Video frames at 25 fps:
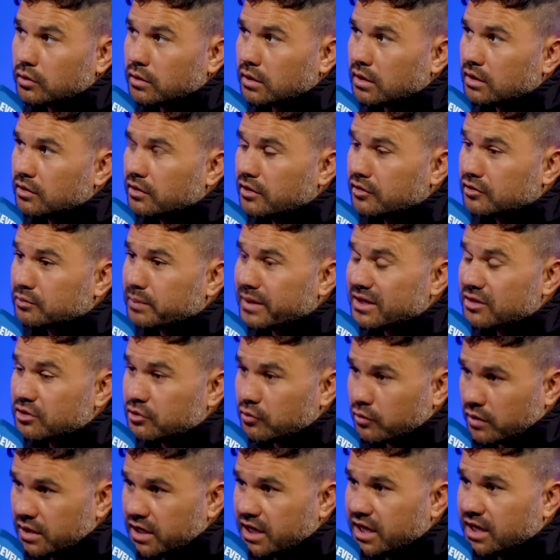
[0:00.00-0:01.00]
There's been
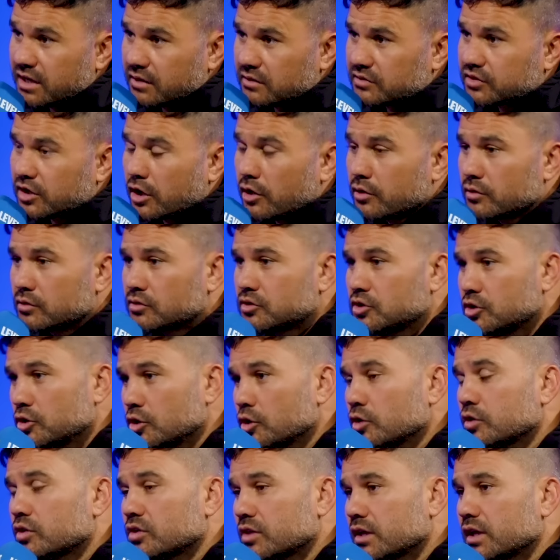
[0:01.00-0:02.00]
three. So, do
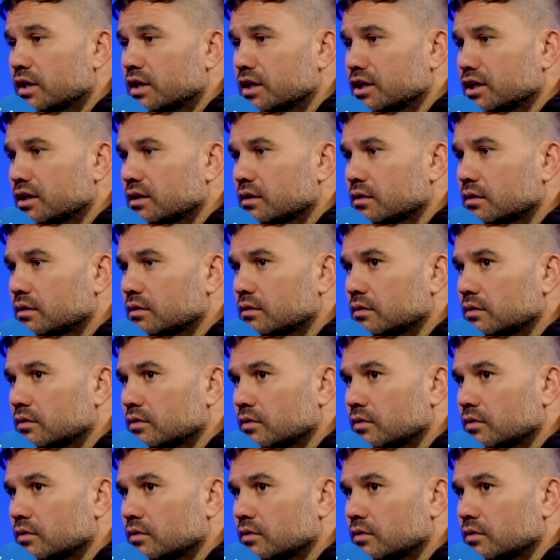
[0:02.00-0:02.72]
you think